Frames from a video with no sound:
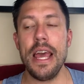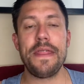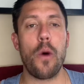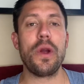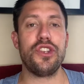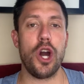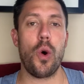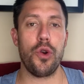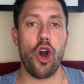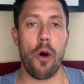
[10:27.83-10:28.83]
that we
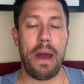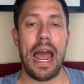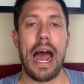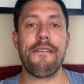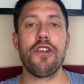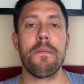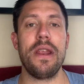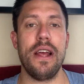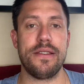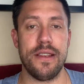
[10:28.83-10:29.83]
don't know about. Have there
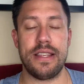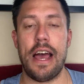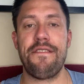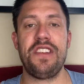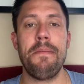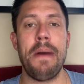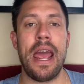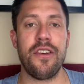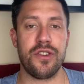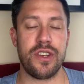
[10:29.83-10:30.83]
been incidents? Have Tim
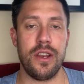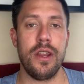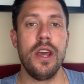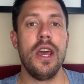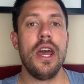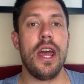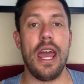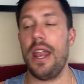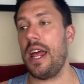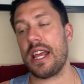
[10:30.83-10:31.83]
Anderson
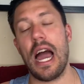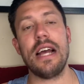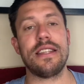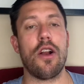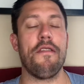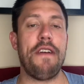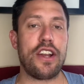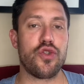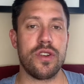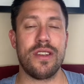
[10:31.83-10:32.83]
and guys that are
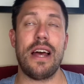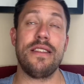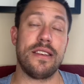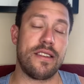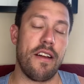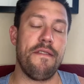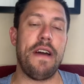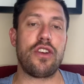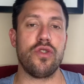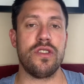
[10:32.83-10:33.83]
veterans, not necessarily
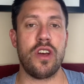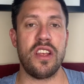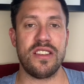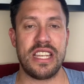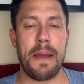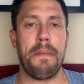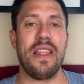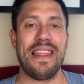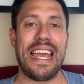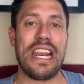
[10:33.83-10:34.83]
veterans on this team,
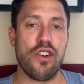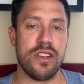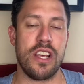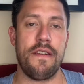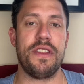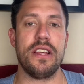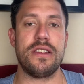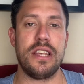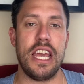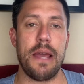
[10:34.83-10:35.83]
but leaders of this
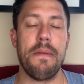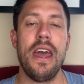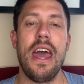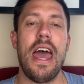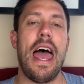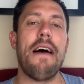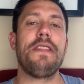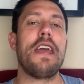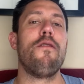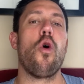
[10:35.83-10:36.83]
team, have
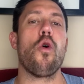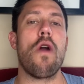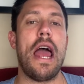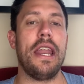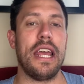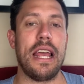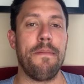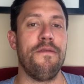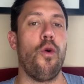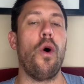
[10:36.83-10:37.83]
they already
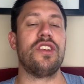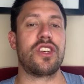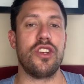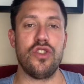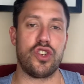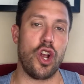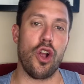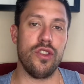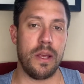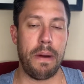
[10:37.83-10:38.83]
voiced
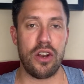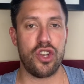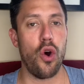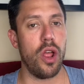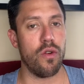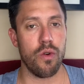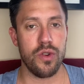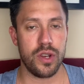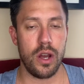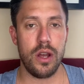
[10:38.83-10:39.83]
concerns about Tony La
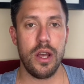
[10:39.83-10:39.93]
Russa?